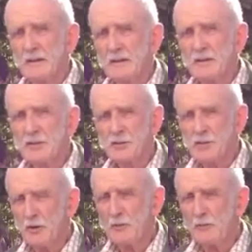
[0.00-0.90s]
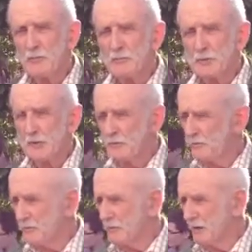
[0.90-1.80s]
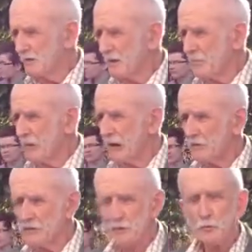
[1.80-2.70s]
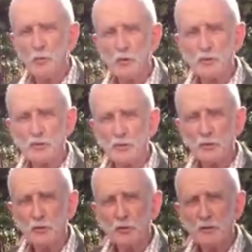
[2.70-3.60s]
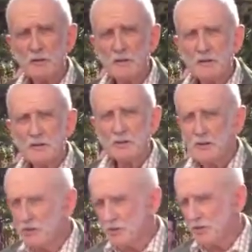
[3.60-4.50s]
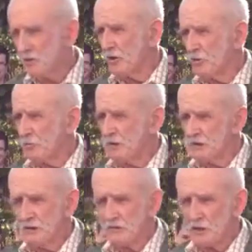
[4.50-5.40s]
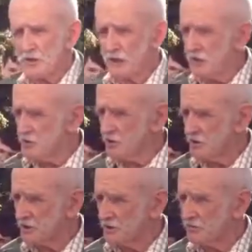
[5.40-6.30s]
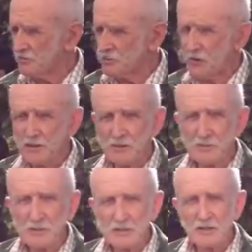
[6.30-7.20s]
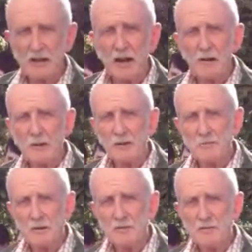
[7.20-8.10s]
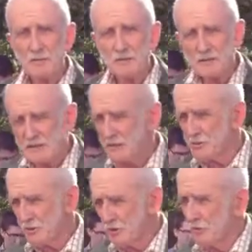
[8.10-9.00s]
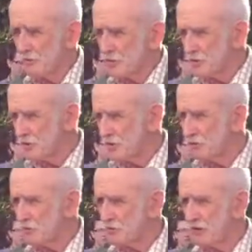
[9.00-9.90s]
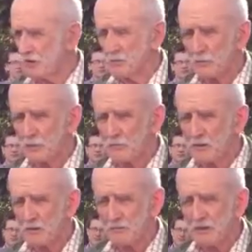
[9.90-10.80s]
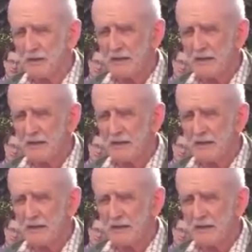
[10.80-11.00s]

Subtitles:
They should know, you know, about their partner's warts and all. She should know that he only changes his socks when there's an hour in the month, and he should know that she snores like a walrus. But